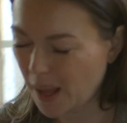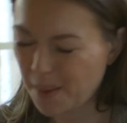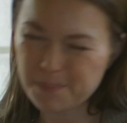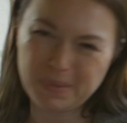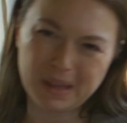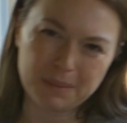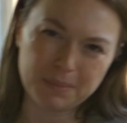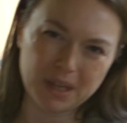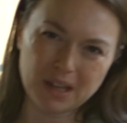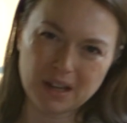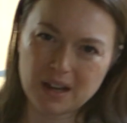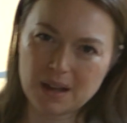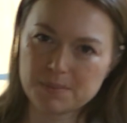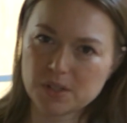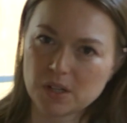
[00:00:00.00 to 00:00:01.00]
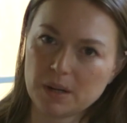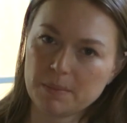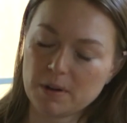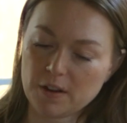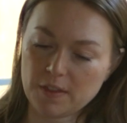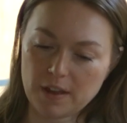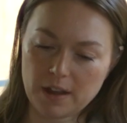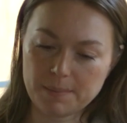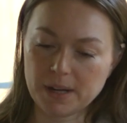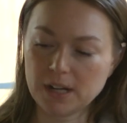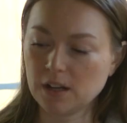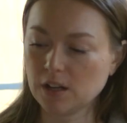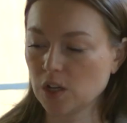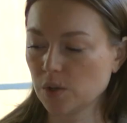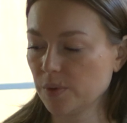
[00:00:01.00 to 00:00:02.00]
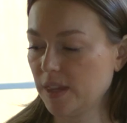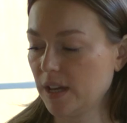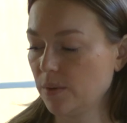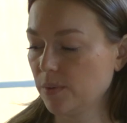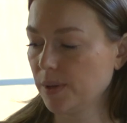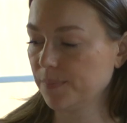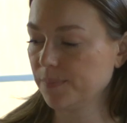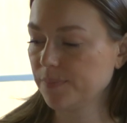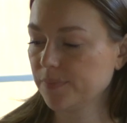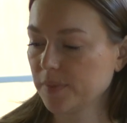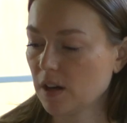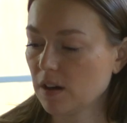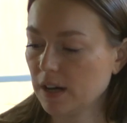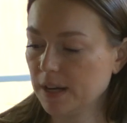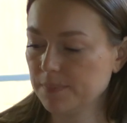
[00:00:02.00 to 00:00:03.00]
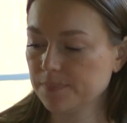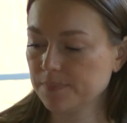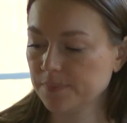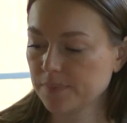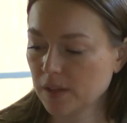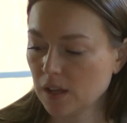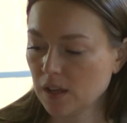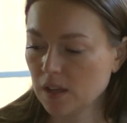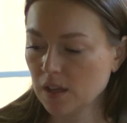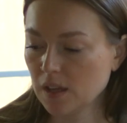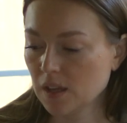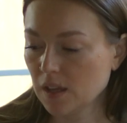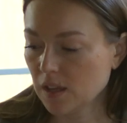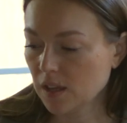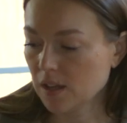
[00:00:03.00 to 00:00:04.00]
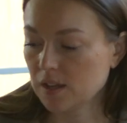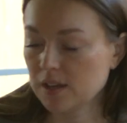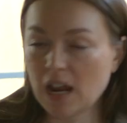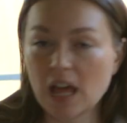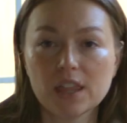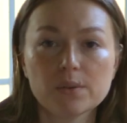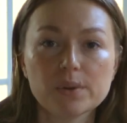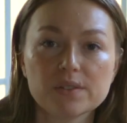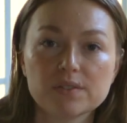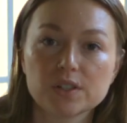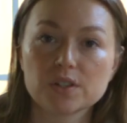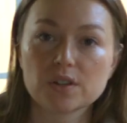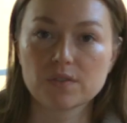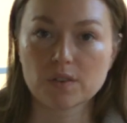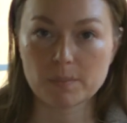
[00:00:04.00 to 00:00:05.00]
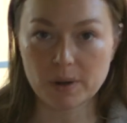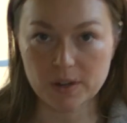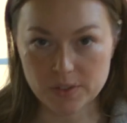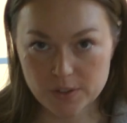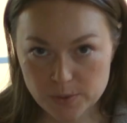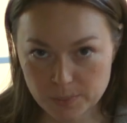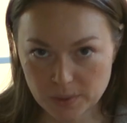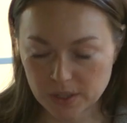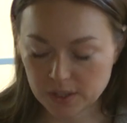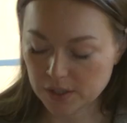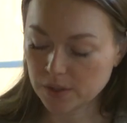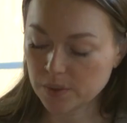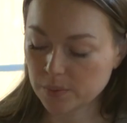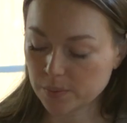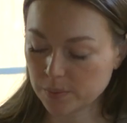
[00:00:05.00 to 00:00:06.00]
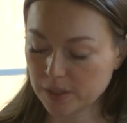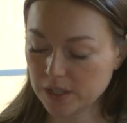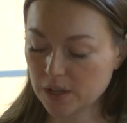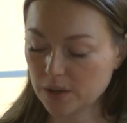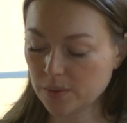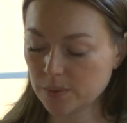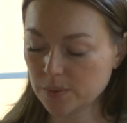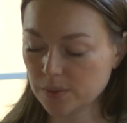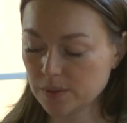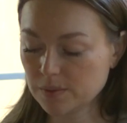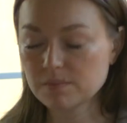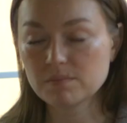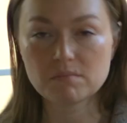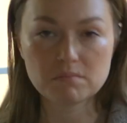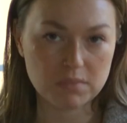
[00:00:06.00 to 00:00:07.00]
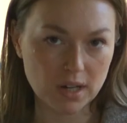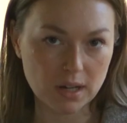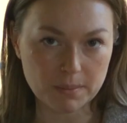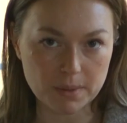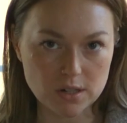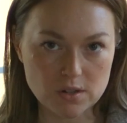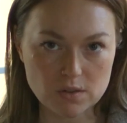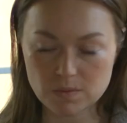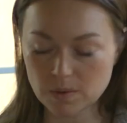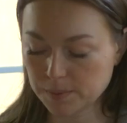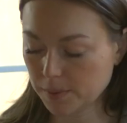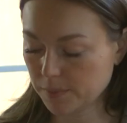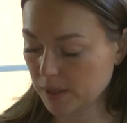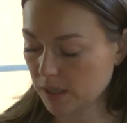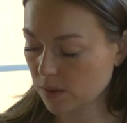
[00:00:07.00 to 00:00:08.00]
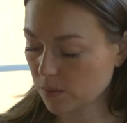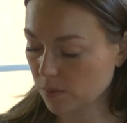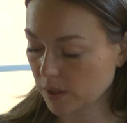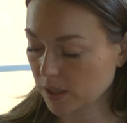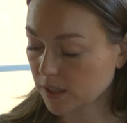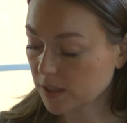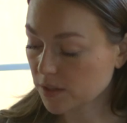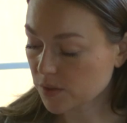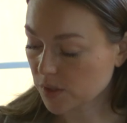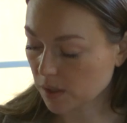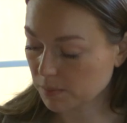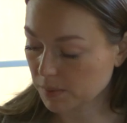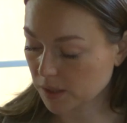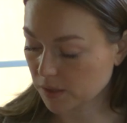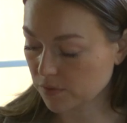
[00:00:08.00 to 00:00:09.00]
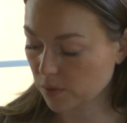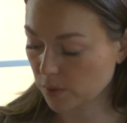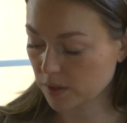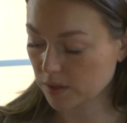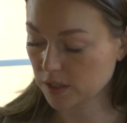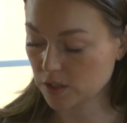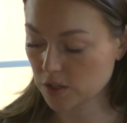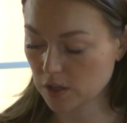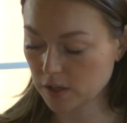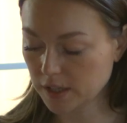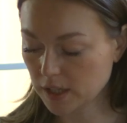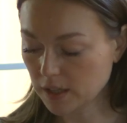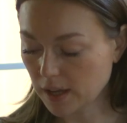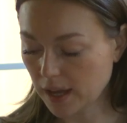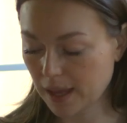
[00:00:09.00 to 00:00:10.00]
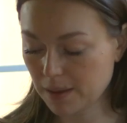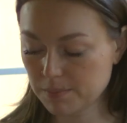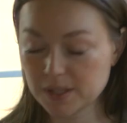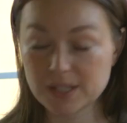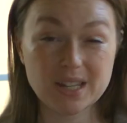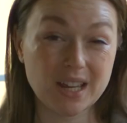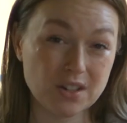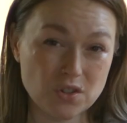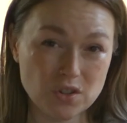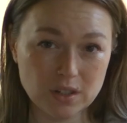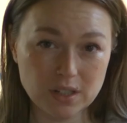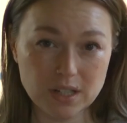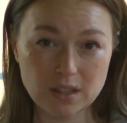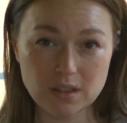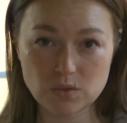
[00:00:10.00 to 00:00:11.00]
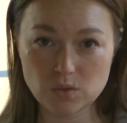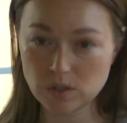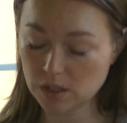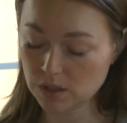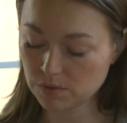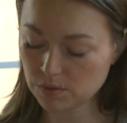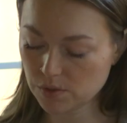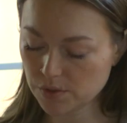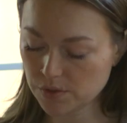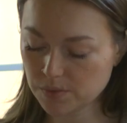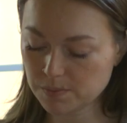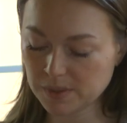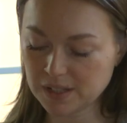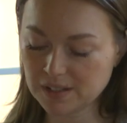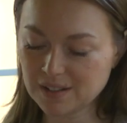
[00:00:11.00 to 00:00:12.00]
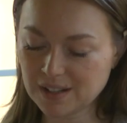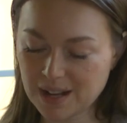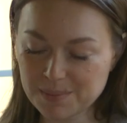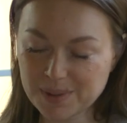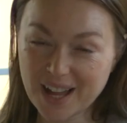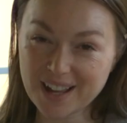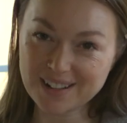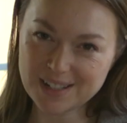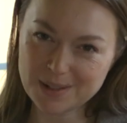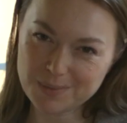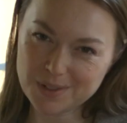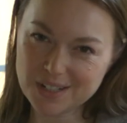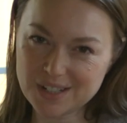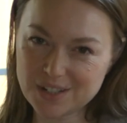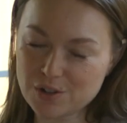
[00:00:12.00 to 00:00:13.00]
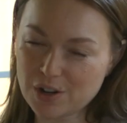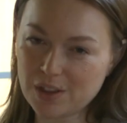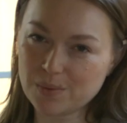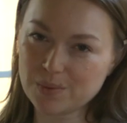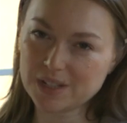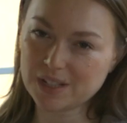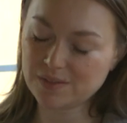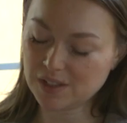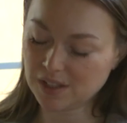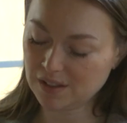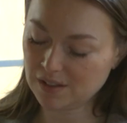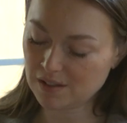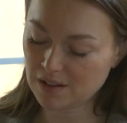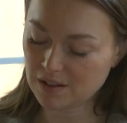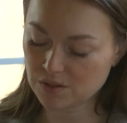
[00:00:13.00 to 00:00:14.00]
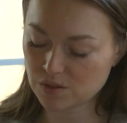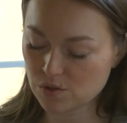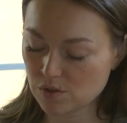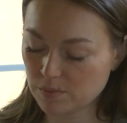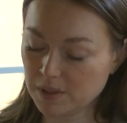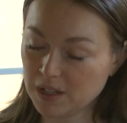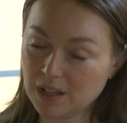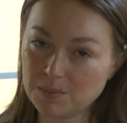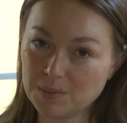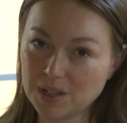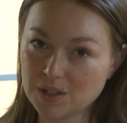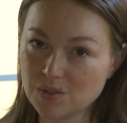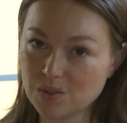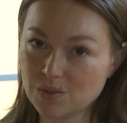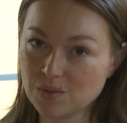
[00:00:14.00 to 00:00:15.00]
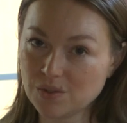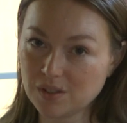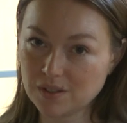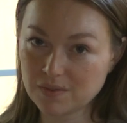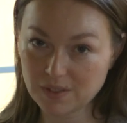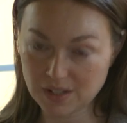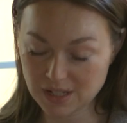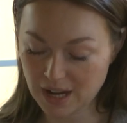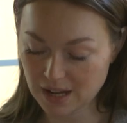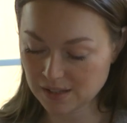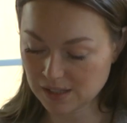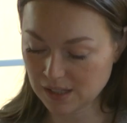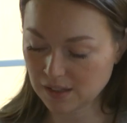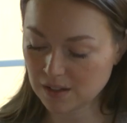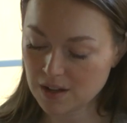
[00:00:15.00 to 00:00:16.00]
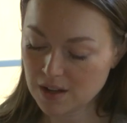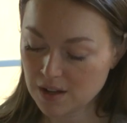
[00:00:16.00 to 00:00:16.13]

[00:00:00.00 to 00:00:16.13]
Maybe. I'm sorry, Martha. I might not go with that one. All right. Now that we've looked over Martha's book, we know pretty much what we want. We're going to use her book for the turkey and potentially those dinner rolls, but I'm kind of tempted to try the ones I've seen on social media because those look fantastic.